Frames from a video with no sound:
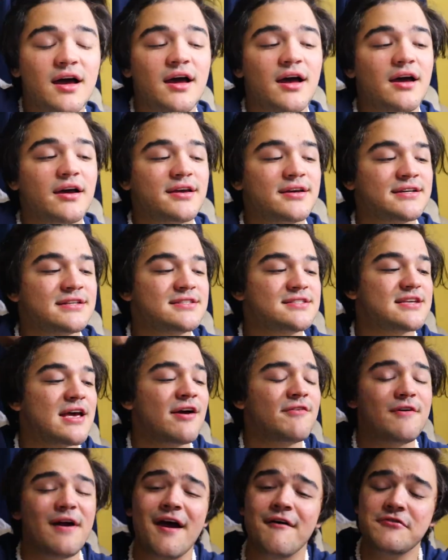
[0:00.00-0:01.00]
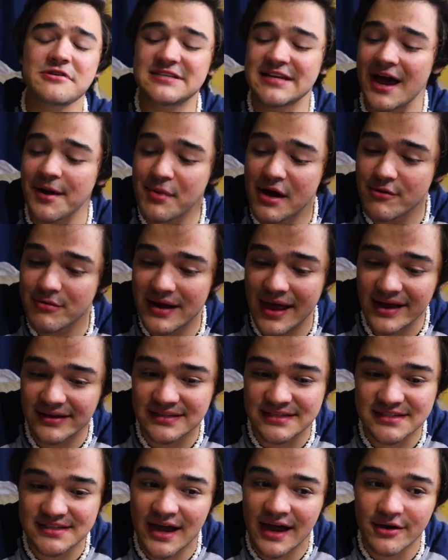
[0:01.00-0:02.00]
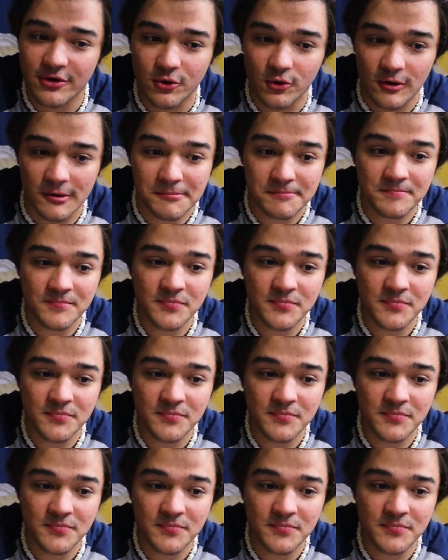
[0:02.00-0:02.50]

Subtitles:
Cause every time I react to Skycore,